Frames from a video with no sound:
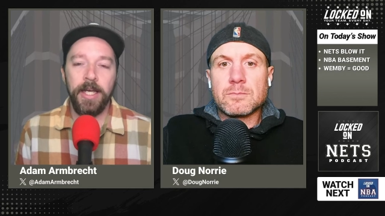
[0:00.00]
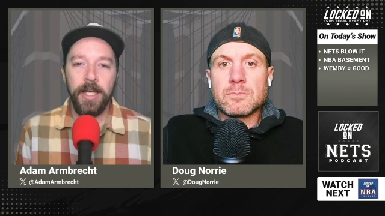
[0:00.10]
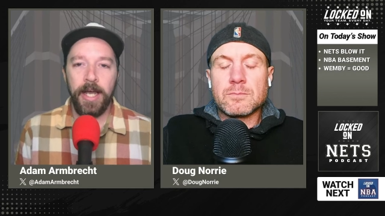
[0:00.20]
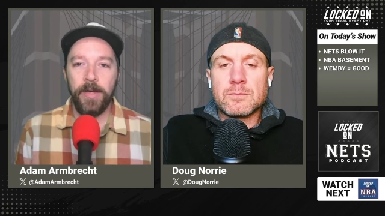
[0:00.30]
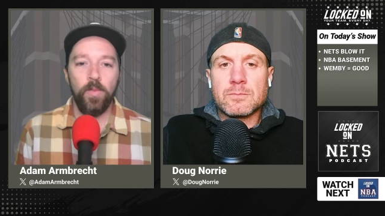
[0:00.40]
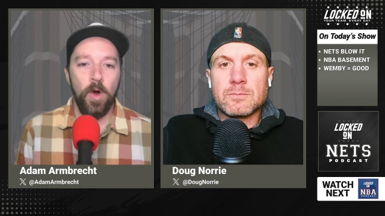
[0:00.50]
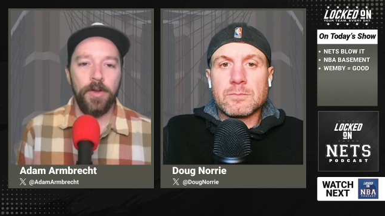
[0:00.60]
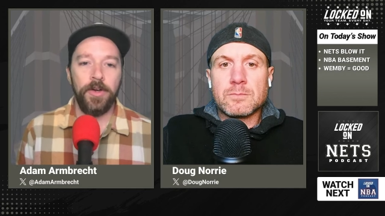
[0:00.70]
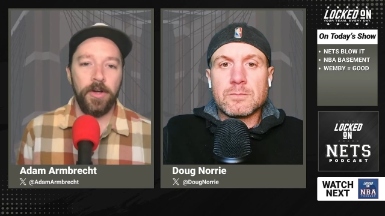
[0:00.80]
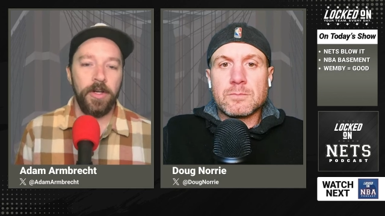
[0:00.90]
Speaker 1: and
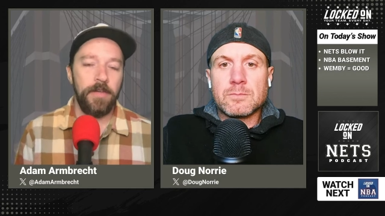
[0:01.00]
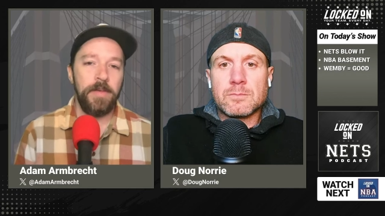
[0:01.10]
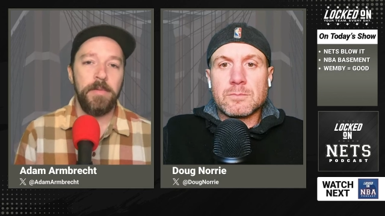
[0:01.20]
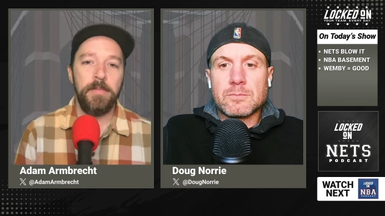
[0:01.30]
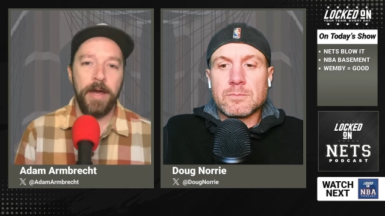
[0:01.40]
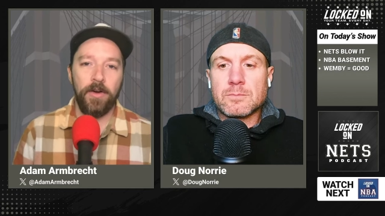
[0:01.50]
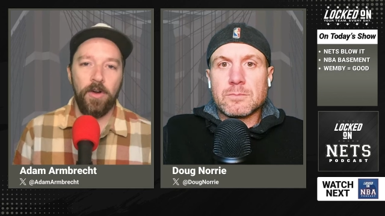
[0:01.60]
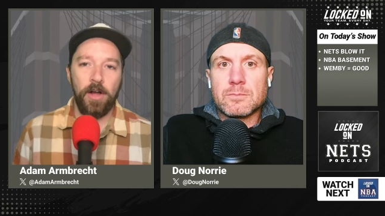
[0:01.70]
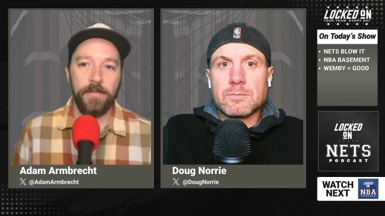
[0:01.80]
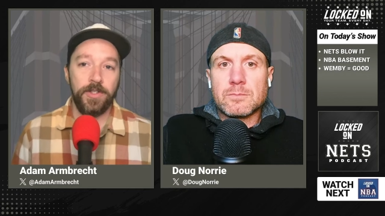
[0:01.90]
wonder if he'd be better
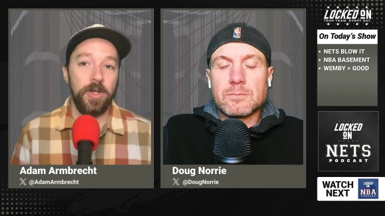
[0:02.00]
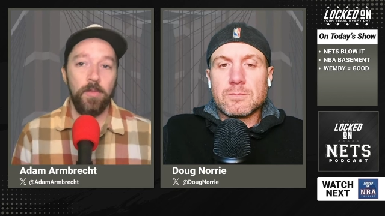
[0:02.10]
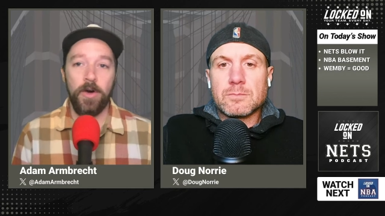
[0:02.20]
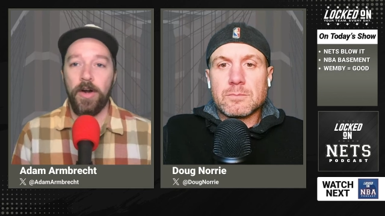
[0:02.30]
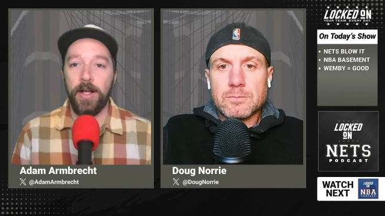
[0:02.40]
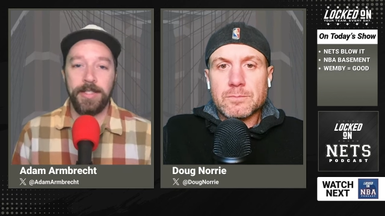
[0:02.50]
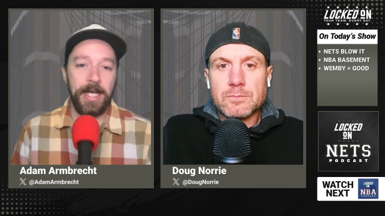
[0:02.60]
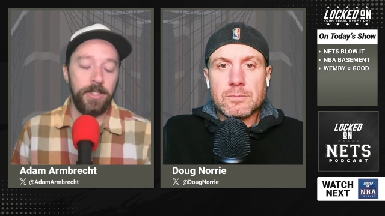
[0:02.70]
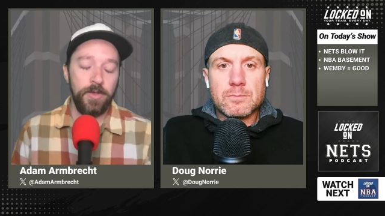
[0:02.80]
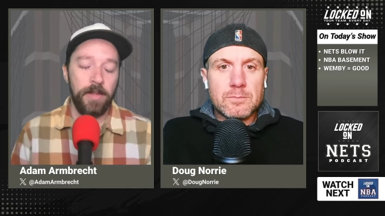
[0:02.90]
off somewhere else. I
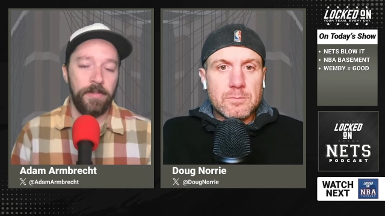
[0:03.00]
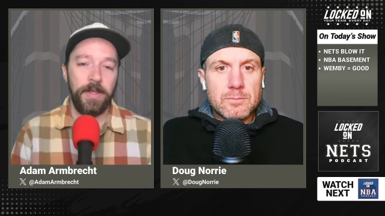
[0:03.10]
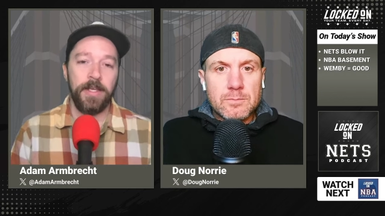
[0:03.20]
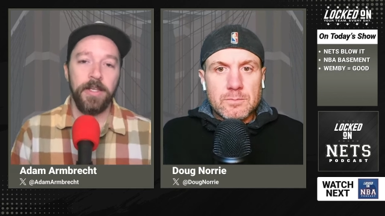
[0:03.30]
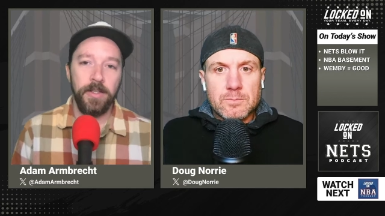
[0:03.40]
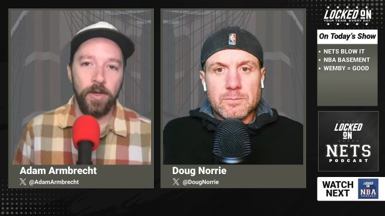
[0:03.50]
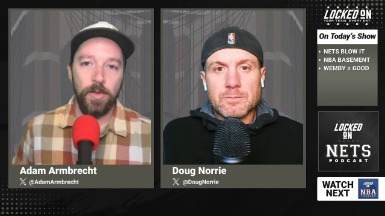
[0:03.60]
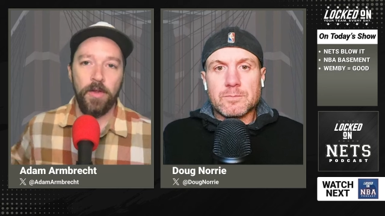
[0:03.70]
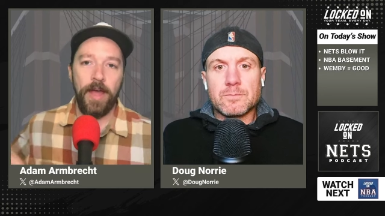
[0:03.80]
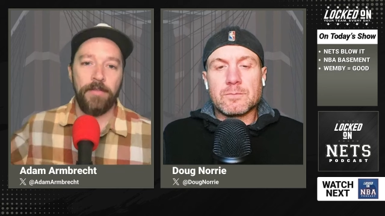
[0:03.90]
do not think that we
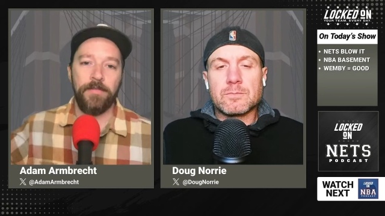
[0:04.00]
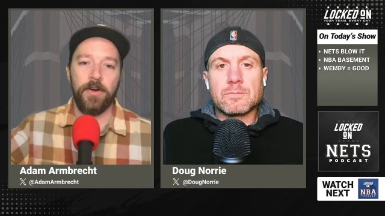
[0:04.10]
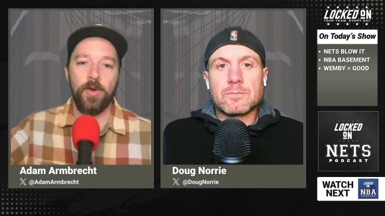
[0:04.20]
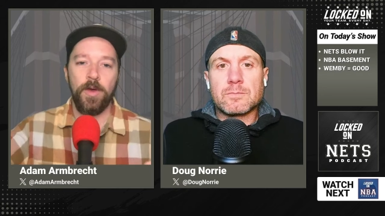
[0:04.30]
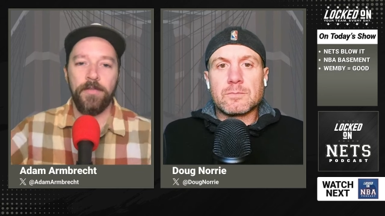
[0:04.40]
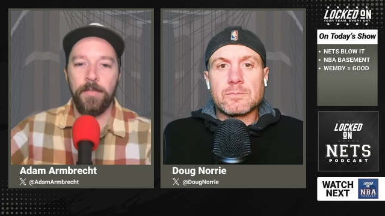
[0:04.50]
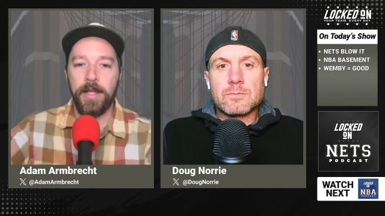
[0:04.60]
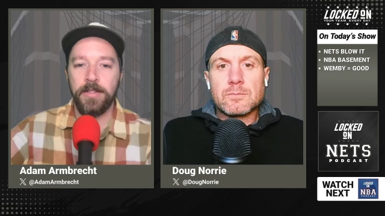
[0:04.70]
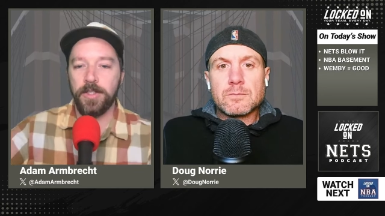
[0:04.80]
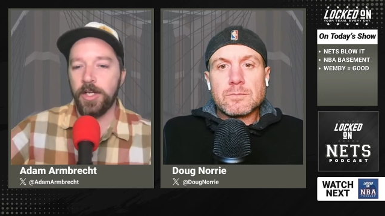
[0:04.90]
are that far away from that
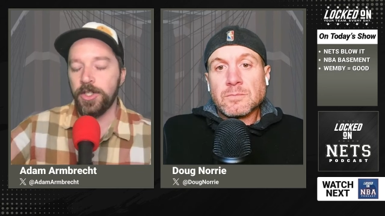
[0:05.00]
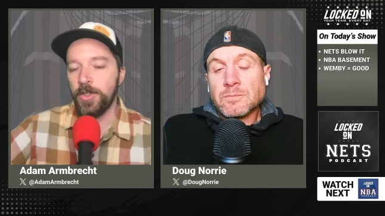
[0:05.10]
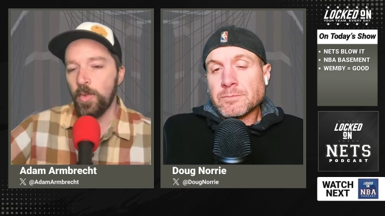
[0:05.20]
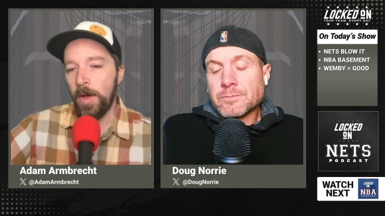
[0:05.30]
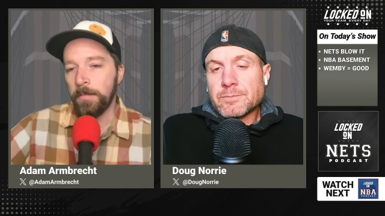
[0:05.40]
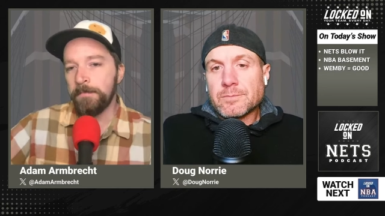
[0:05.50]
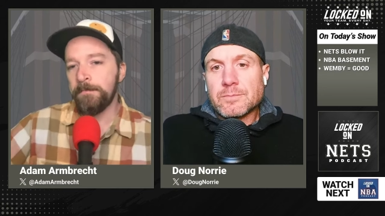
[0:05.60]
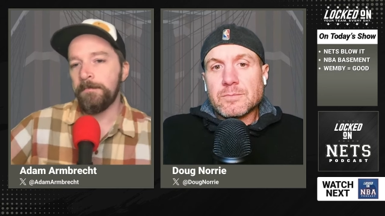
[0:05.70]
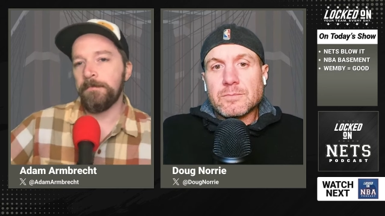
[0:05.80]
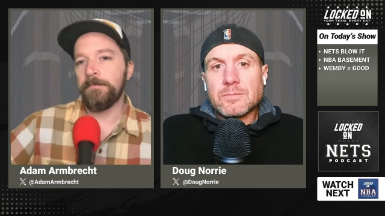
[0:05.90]
discussion as well.
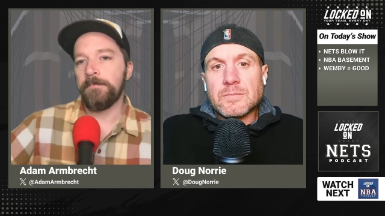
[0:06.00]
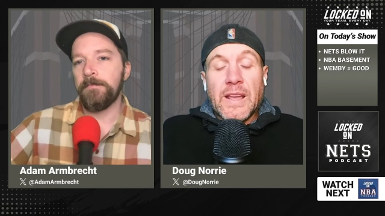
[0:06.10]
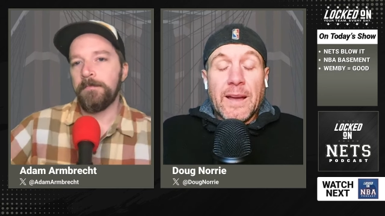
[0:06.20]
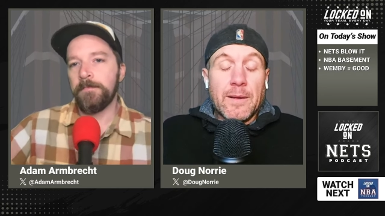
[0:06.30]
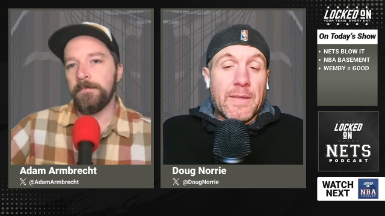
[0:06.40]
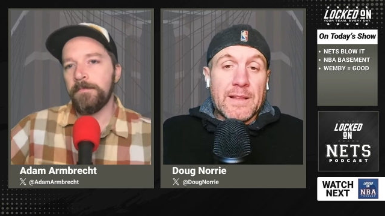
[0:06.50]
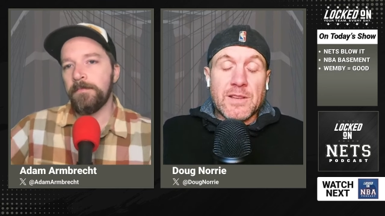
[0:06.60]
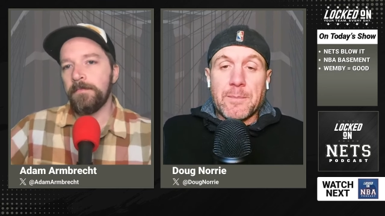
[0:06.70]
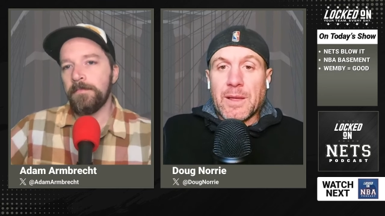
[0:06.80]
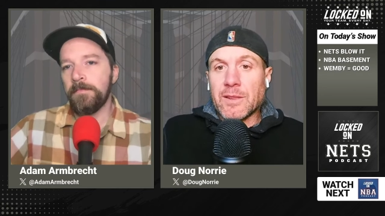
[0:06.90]
Speaker 2: Yeah, and that's I
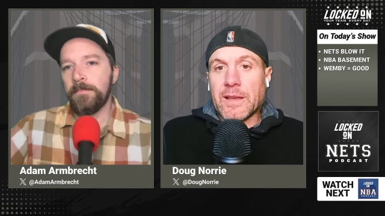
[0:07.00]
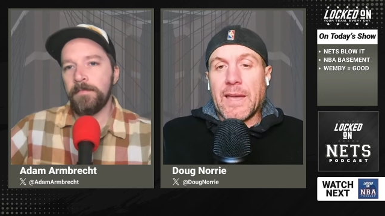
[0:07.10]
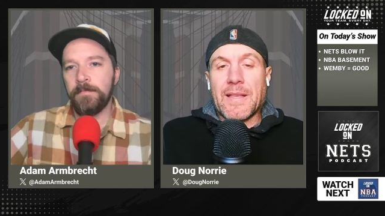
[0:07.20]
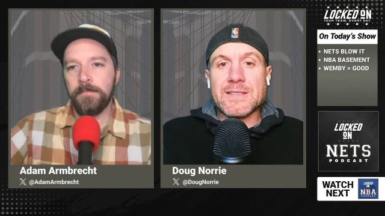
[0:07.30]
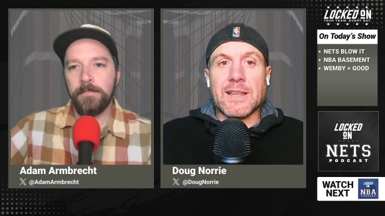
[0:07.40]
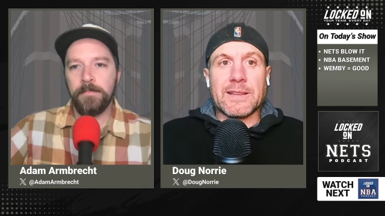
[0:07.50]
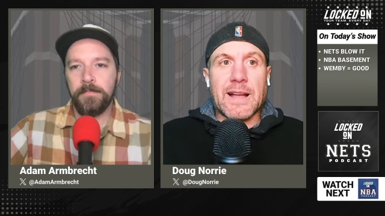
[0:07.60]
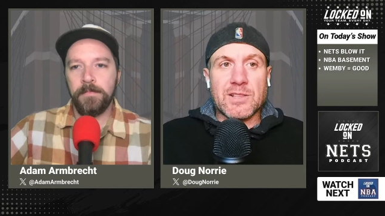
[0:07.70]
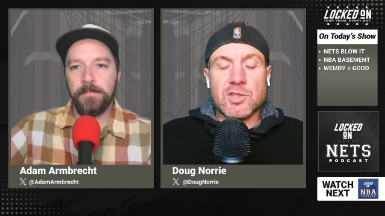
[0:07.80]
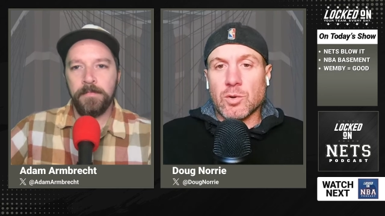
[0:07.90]
mean again, that's like
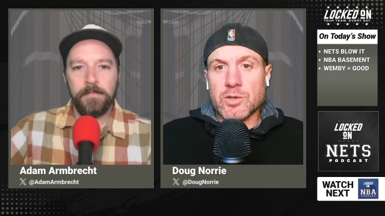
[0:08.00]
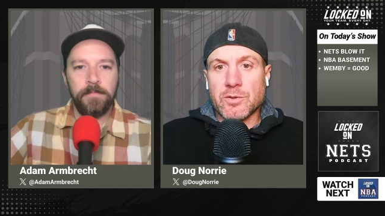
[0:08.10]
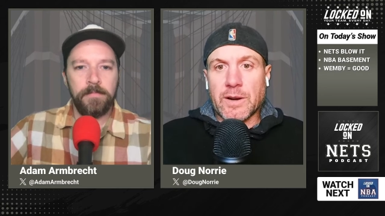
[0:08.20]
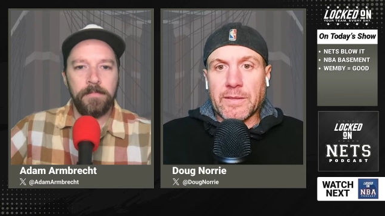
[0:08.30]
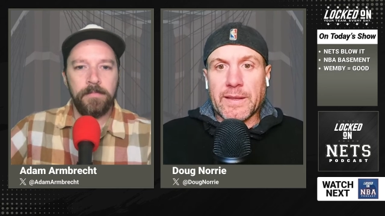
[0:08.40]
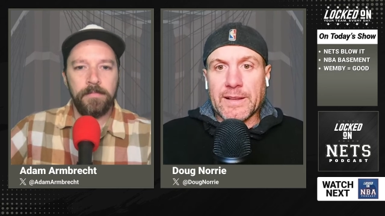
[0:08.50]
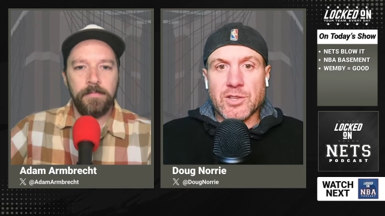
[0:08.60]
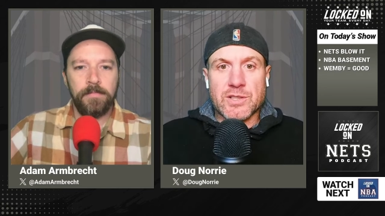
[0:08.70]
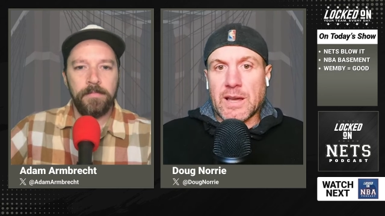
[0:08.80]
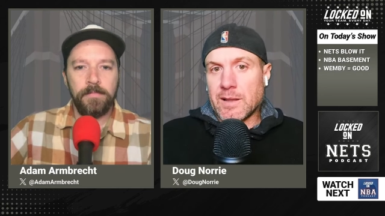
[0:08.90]
not sourced or anything. It's
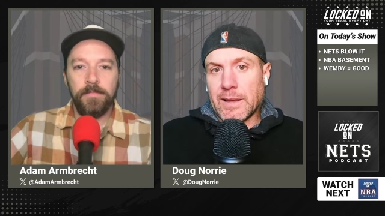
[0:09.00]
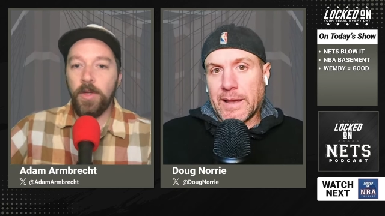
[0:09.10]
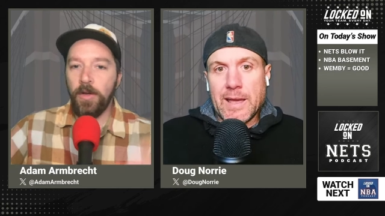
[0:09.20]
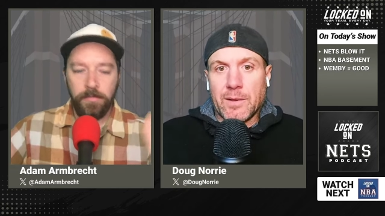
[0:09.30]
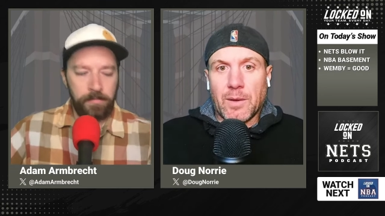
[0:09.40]
just kind of like, no, hey, no.